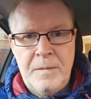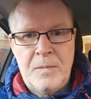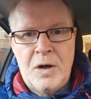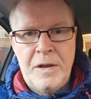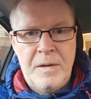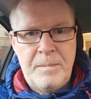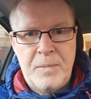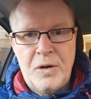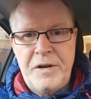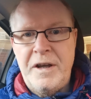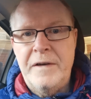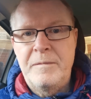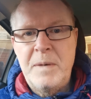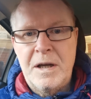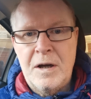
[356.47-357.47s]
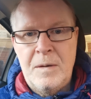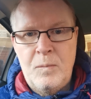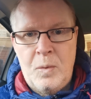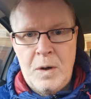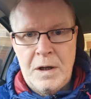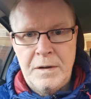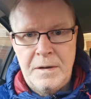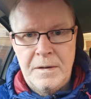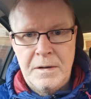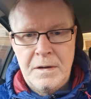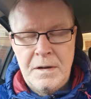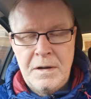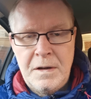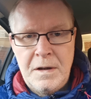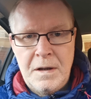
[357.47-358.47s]
The mind and the body have become one.
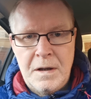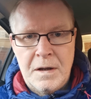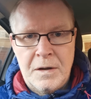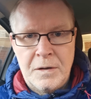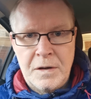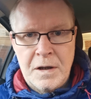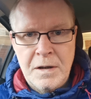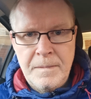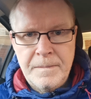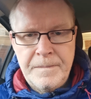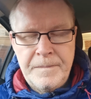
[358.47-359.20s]
Okay?